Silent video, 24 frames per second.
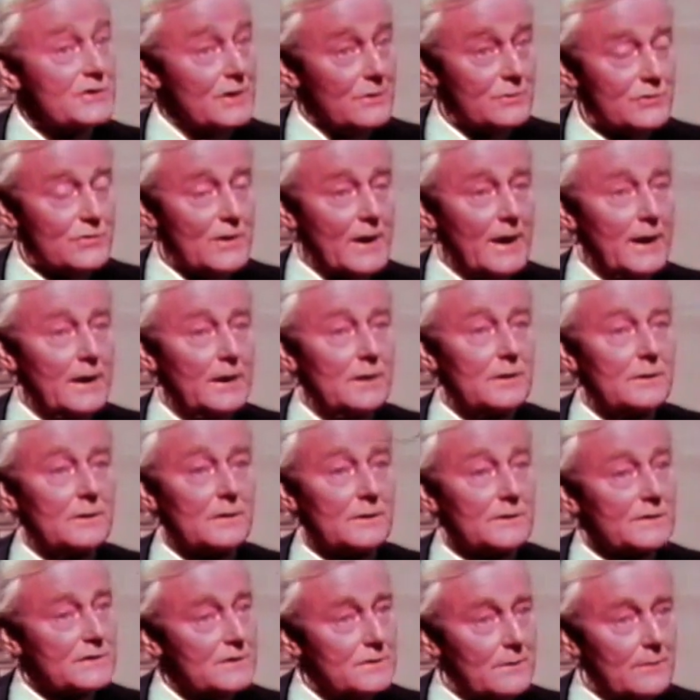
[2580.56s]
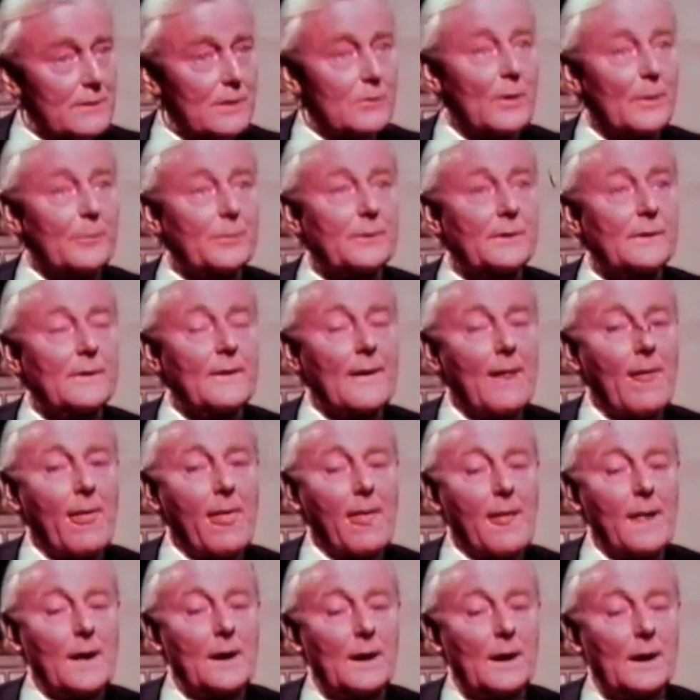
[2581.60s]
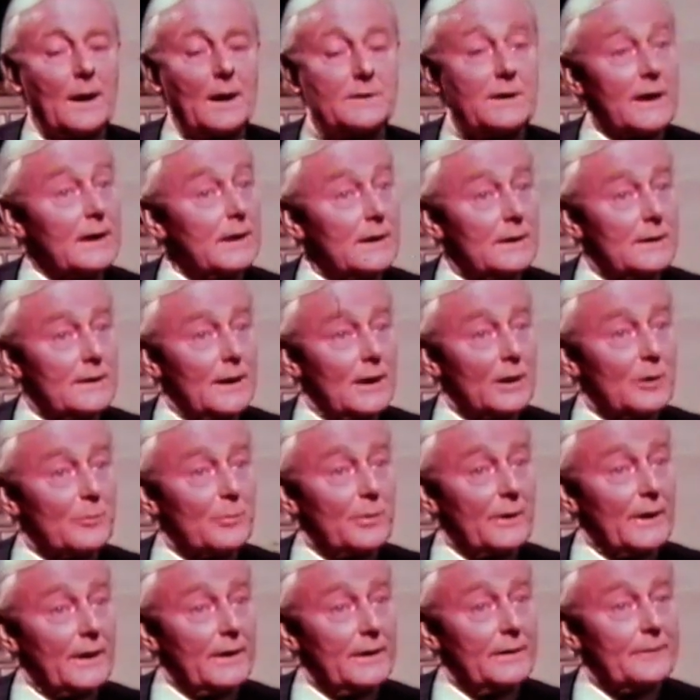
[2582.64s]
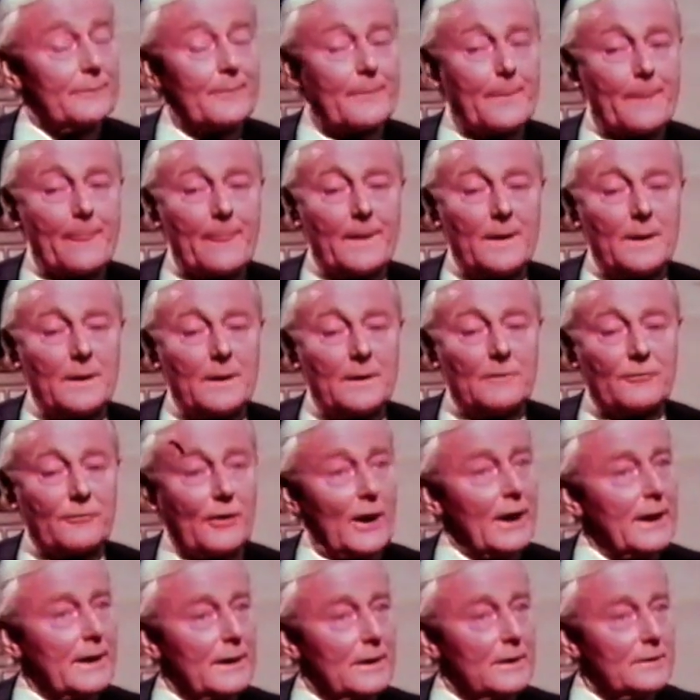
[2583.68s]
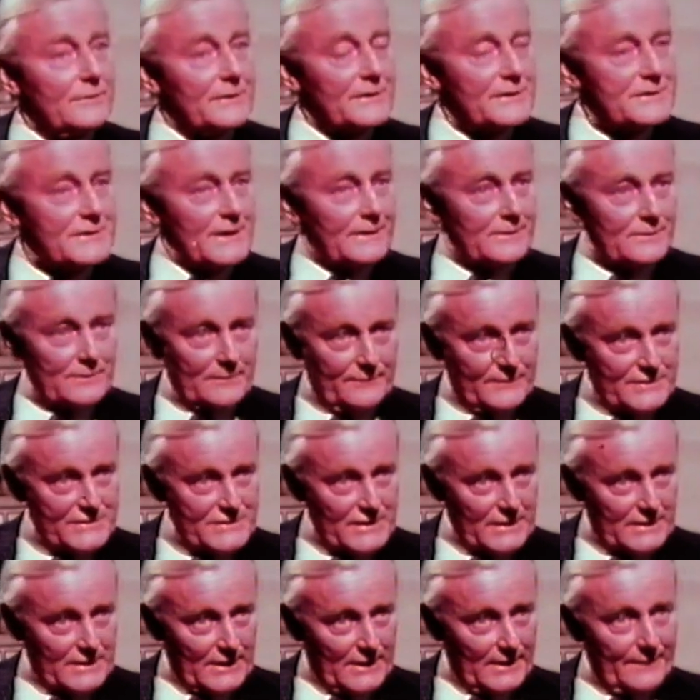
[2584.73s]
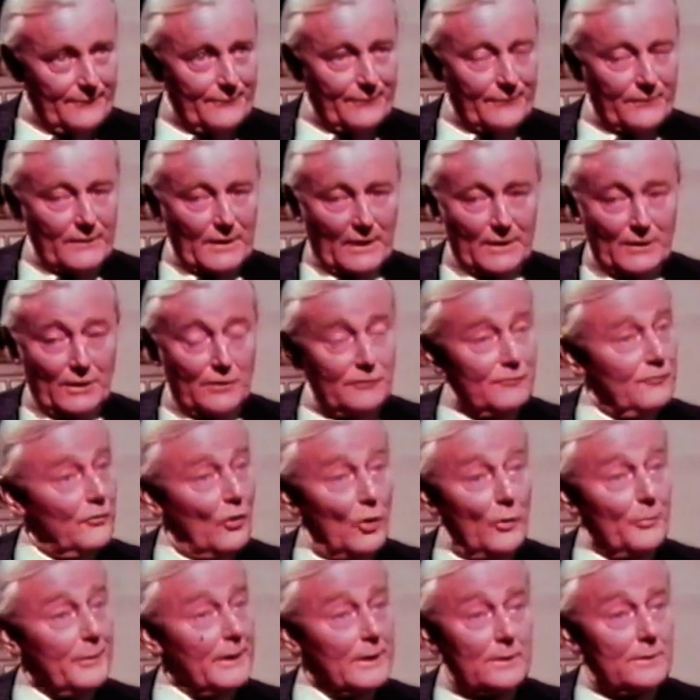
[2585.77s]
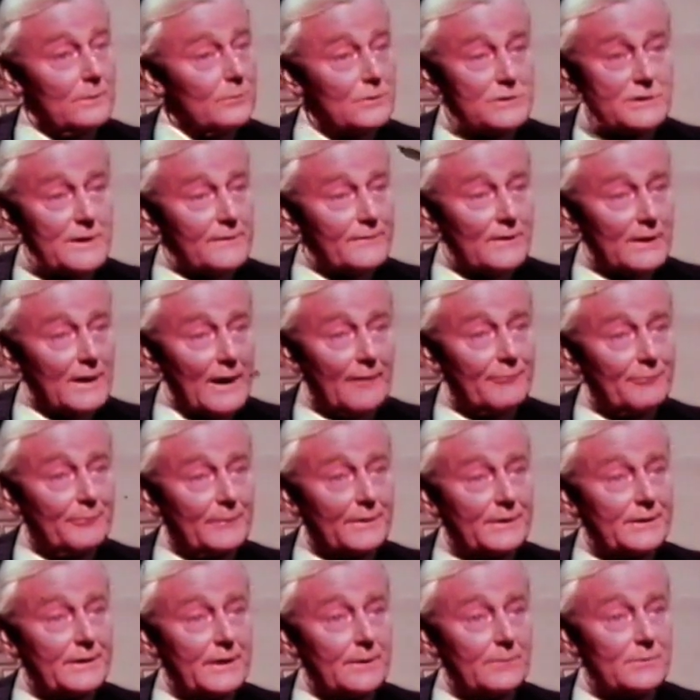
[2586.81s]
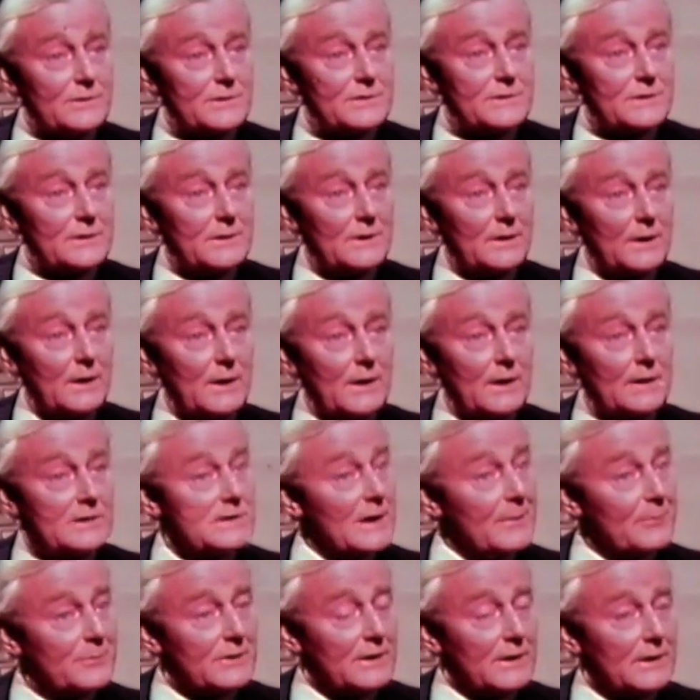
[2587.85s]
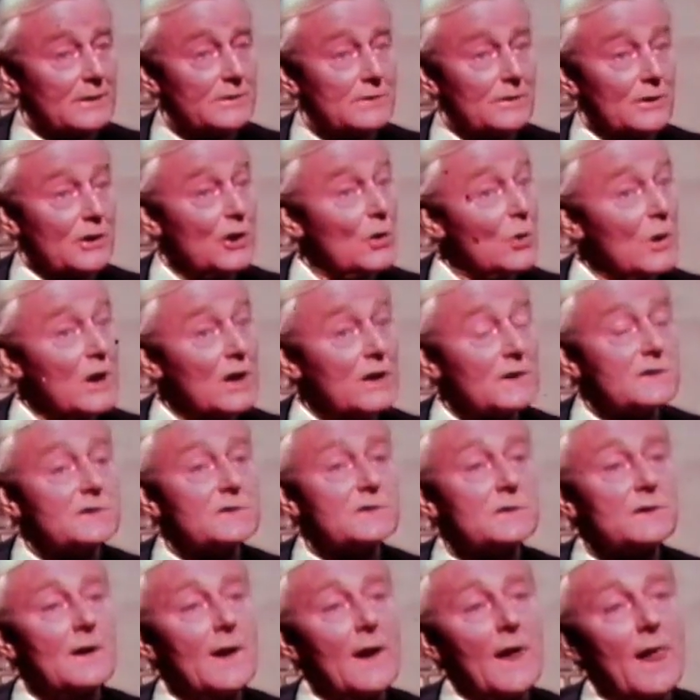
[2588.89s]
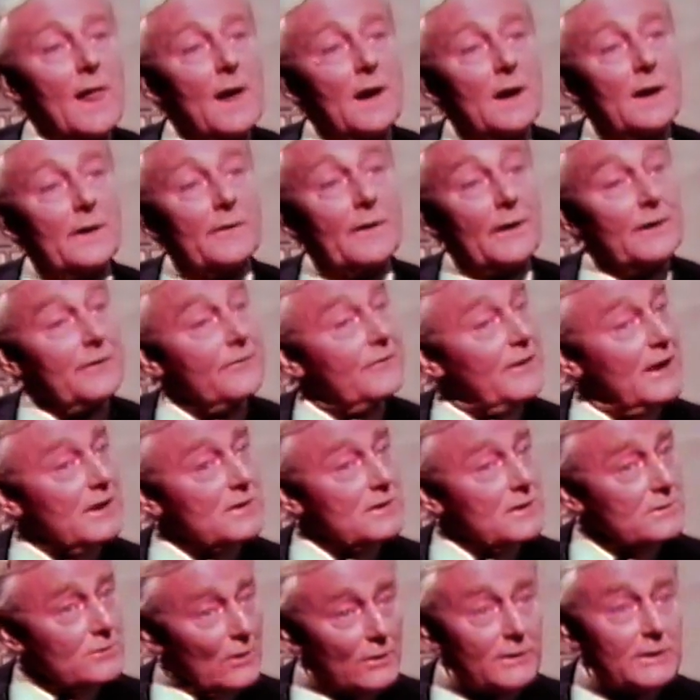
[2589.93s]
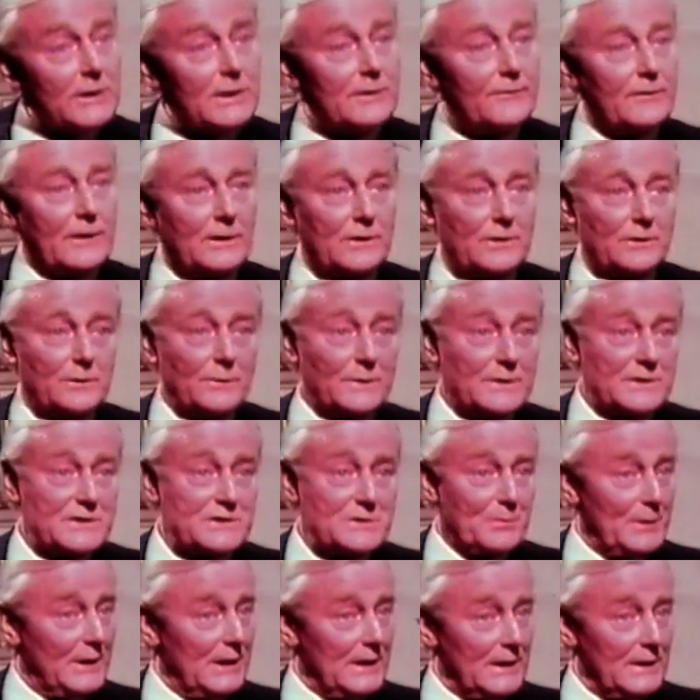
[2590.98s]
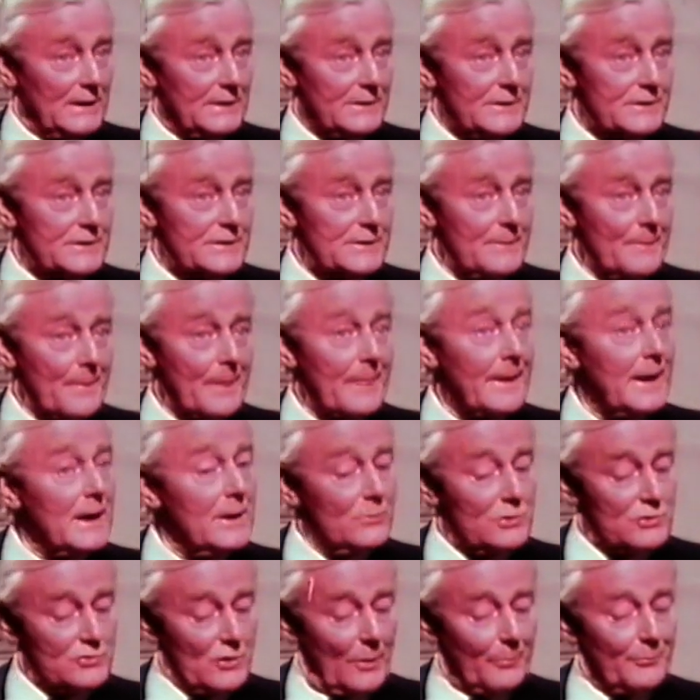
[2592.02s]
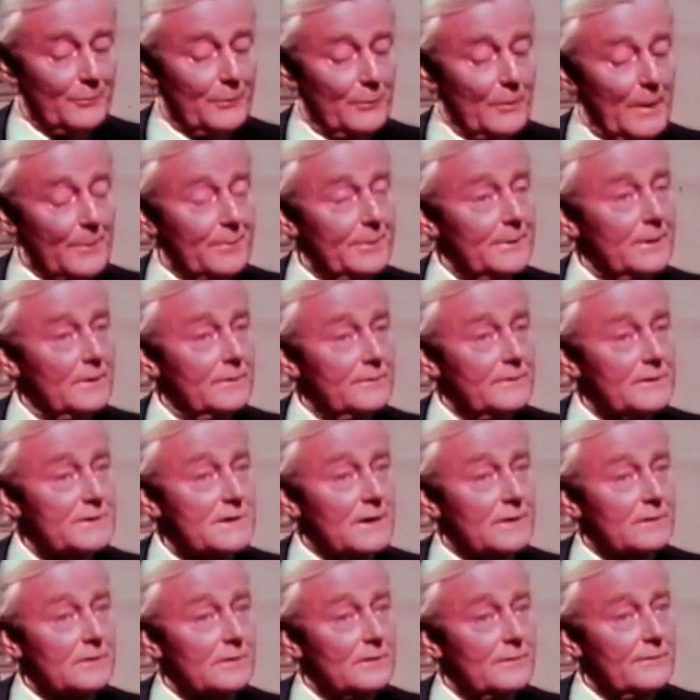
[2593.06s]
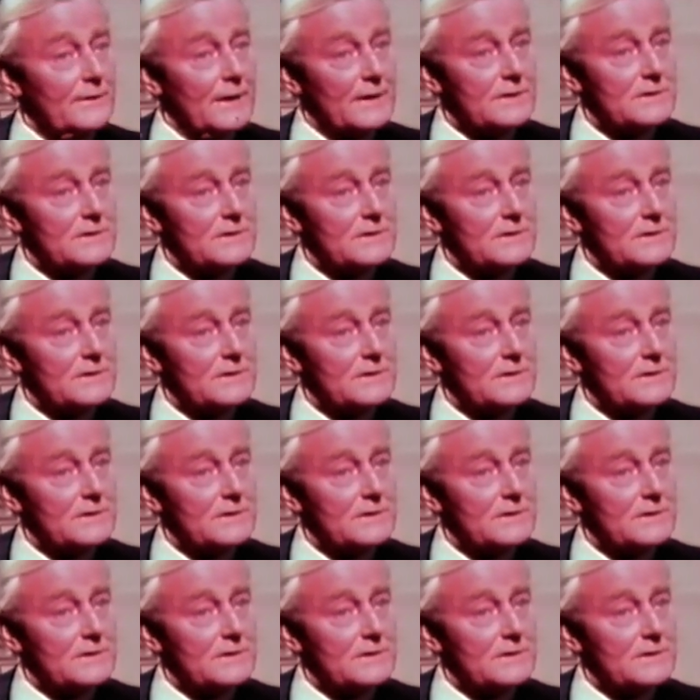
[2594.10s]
if one projects in the scientific world a few years ahead to see the sort of weapons that might be made by hijackers if they happen to have training in certain fields of science,